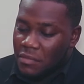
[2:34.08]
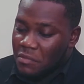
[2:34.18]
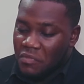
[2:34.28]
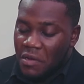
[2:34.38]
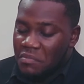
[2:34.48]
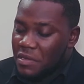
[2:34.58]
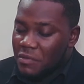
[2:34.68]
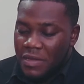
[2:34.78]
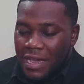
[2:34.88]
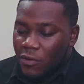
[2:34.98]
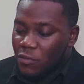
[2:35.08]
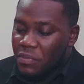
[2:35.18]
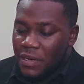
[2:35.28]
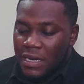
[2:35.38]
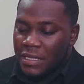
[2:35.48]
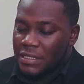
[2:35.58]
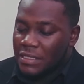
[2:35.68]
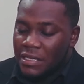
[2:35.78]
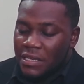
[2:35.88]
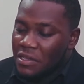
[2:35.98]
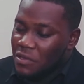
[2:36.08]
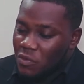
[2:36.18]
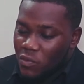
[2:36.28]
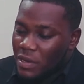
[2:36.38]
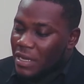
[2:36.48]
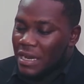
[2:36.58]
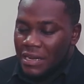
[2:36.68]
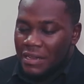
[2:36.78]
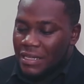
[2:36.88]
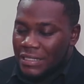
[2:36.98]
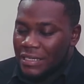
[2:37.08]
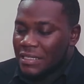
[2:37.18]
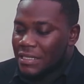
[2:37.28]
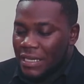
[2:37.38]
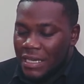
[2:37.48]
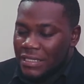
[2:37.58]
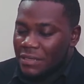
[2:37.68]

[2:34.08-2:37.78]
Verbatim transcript: probably we are hoping that you could get another chance and get a